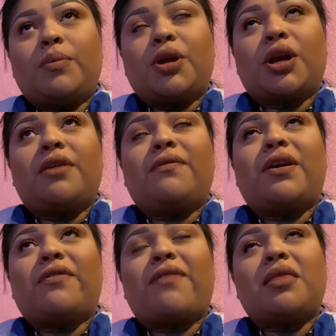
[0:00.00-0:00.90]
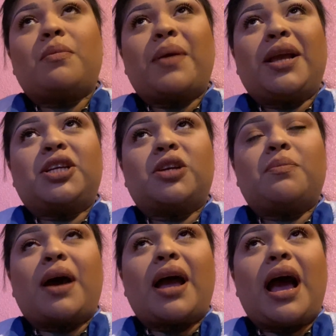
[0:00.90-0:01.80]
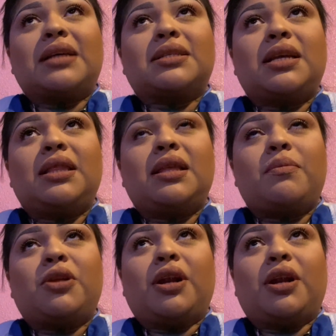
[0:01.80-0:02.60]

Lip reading: You're going to verify the patient by asking them their